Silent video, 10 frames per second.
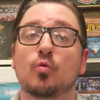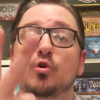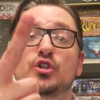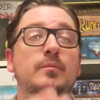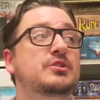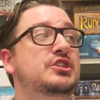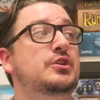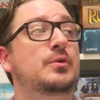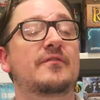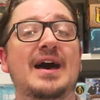Rule number
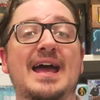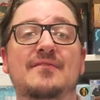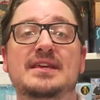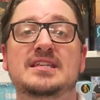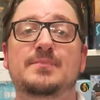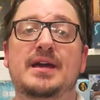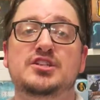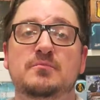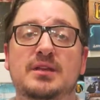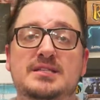2, if I have the
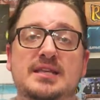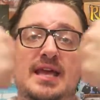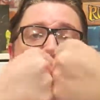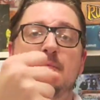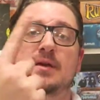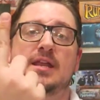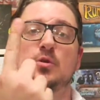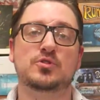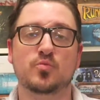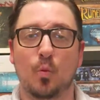expansion plus the game, that
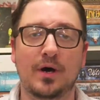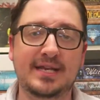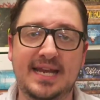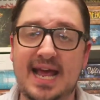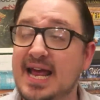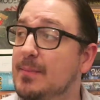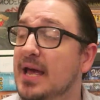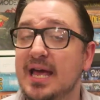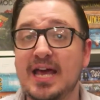equals 1 game.